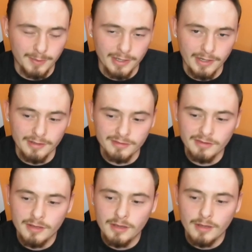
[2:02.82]

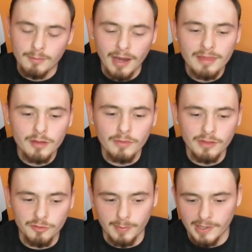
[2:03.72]
experience. My thing
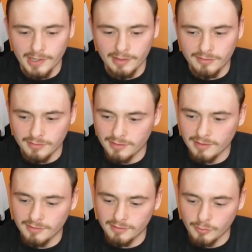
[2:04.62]
with experience is
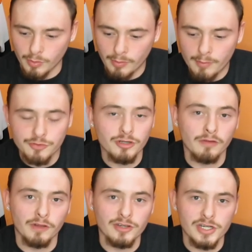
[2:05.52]
this: is like we went with
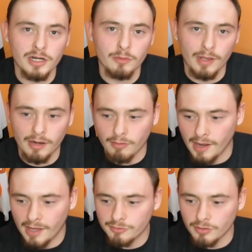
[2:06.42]
Chuck Fletcher, we had
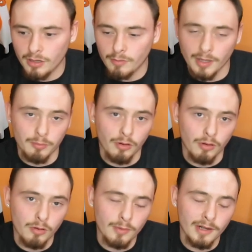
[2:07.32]
Ron Hextall, we had
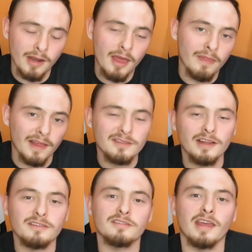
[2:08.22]
Paul Holmgren.
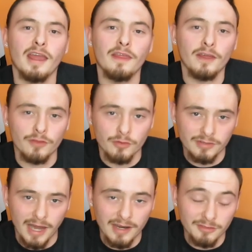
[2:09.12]
That's not saying that
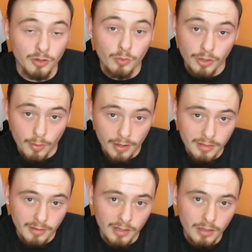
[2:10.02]
those guys don't know
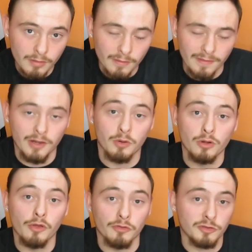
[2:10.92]
anything, that they
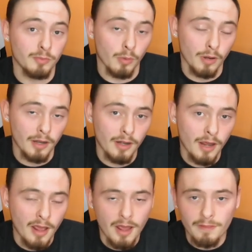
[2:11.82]
don't know the
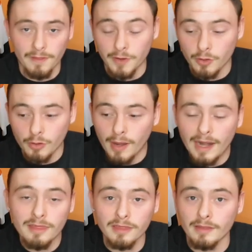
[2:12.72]
sport, that they don't know
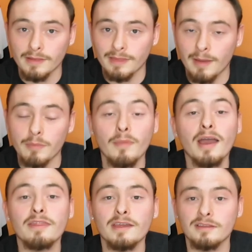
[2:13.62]
anything like that. But
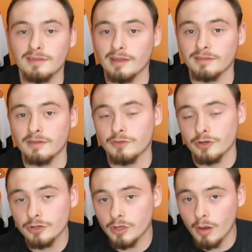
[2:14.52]
my thing is this: if
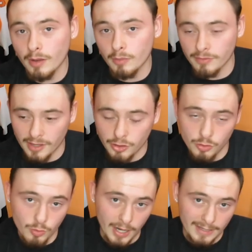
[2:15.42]
you're going with a
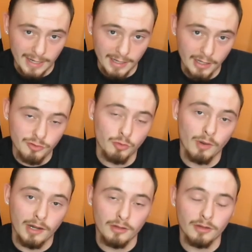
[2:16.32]
new identity
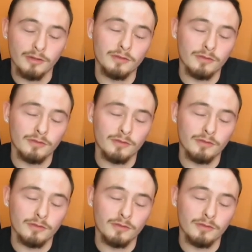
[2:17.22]
to where